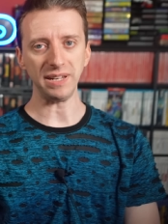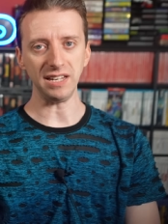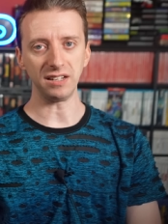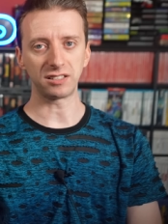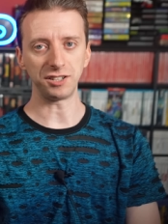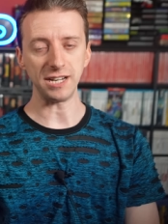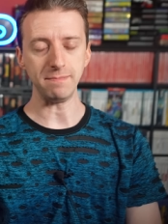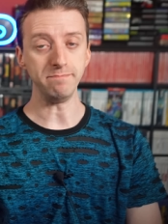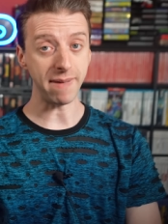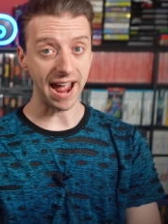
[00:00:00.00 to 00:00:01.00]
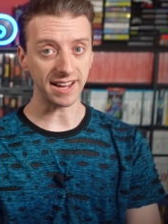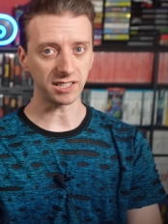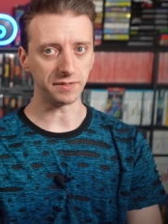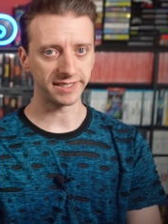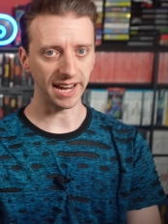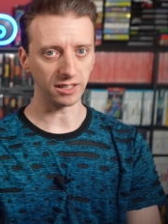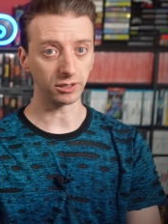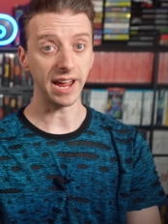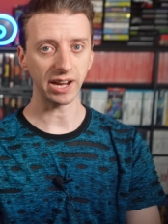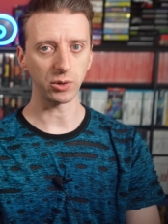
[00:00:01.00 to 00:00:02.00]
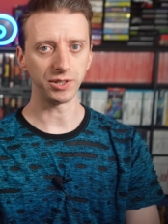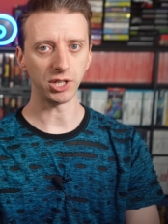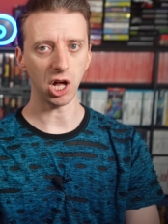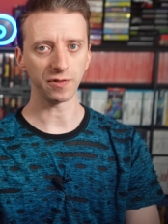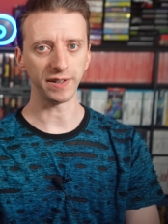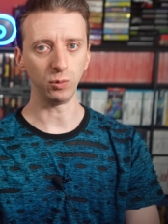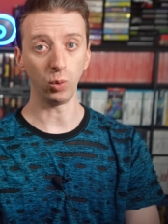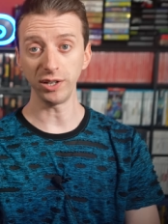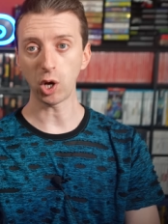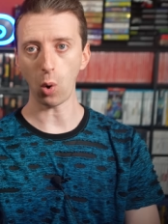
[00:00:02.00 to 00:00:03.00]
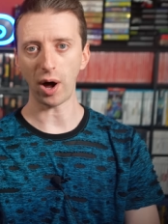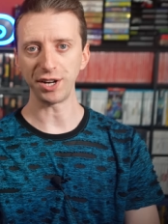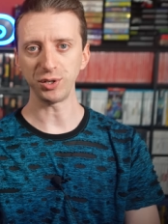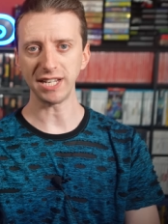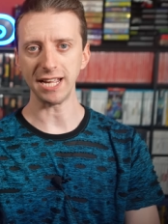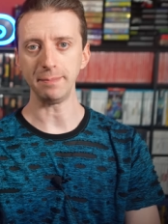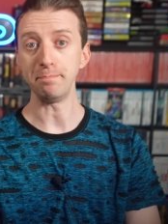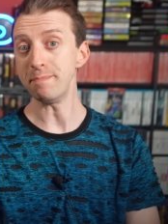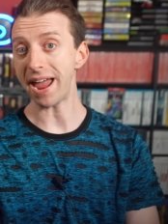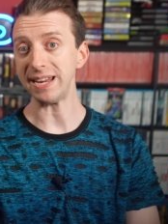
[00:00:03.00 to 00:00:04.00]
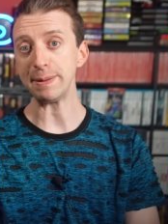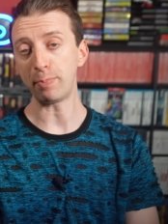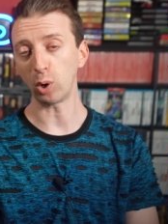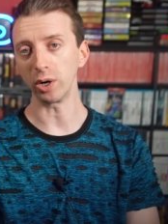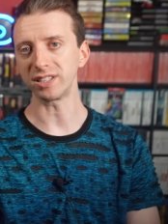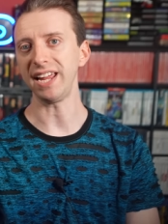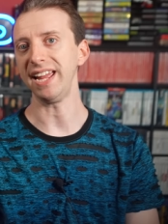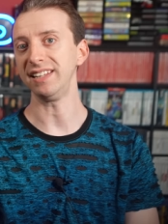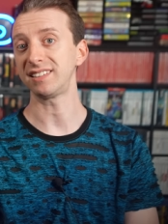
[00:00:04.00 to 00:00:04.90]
Being such a massive seller, Ecco the Dolphin would go on to get many ports and